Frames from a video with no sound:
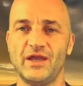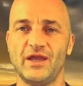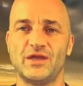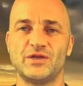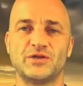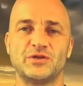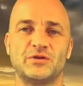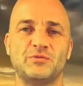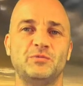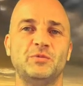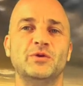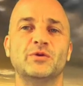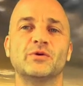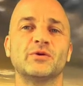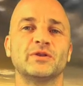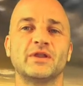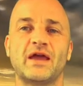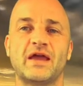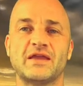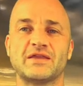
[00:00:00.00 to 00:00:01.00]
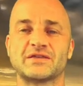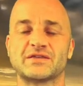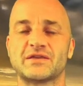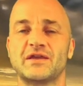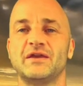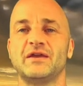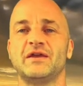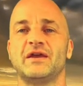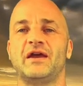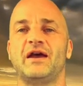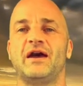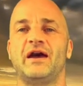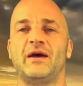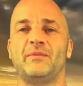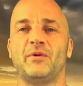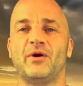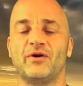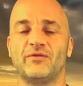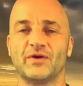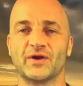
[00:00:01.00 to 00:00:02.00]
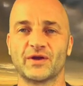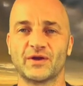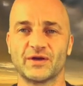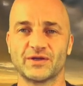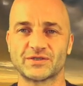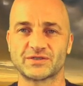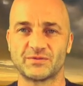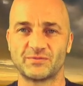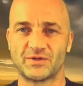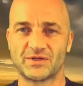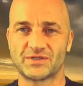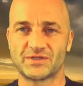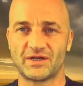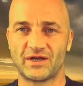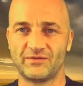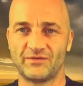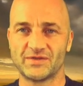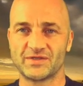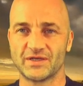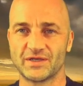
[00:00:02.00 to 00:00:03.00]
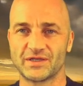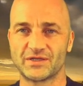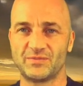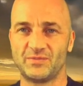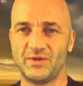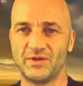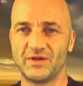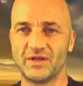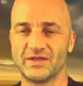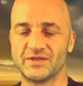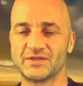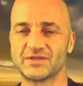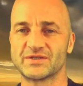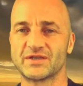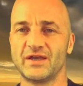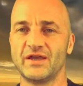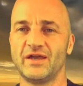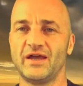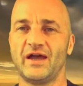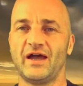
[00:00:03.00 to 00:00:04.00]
it should be no less of a customer service experience.